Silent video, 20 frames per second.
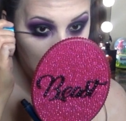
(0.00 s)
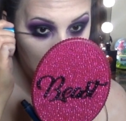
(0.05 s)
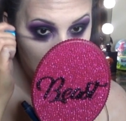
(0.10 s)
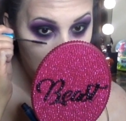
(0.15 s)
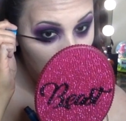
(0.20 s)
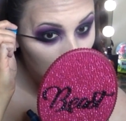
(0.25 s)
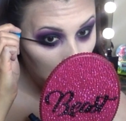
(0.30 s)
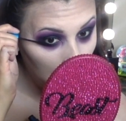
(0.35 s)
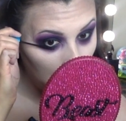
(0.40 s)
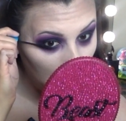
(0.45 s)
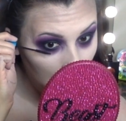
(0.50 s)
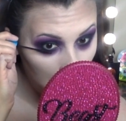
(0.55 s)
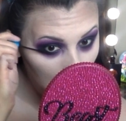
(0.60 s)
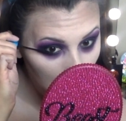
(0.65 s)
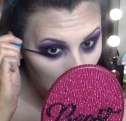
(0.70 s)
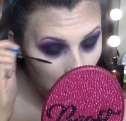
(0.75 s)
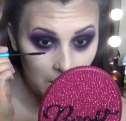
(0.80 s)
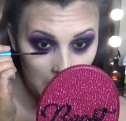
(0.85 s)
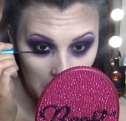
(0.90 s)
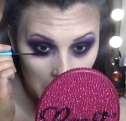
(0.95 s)
on my lower
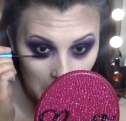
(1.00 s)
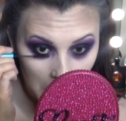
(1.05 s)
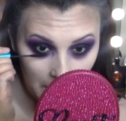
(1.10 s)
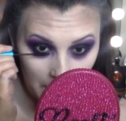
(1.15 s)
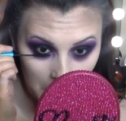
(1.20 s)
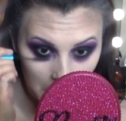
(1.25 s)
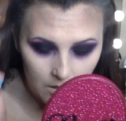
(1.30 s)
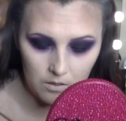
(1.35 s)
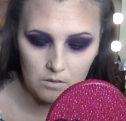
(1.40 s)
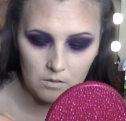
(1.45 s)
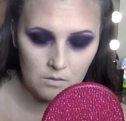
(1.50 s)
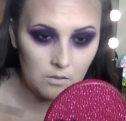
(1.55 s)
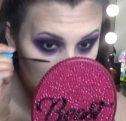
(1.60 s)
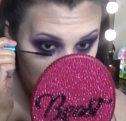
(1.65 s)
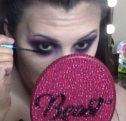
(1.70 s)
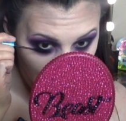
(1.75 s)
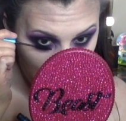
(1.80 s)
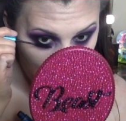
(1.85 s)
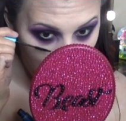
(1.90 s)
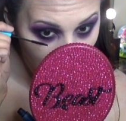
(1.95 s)
lashes.
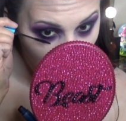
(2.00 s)
This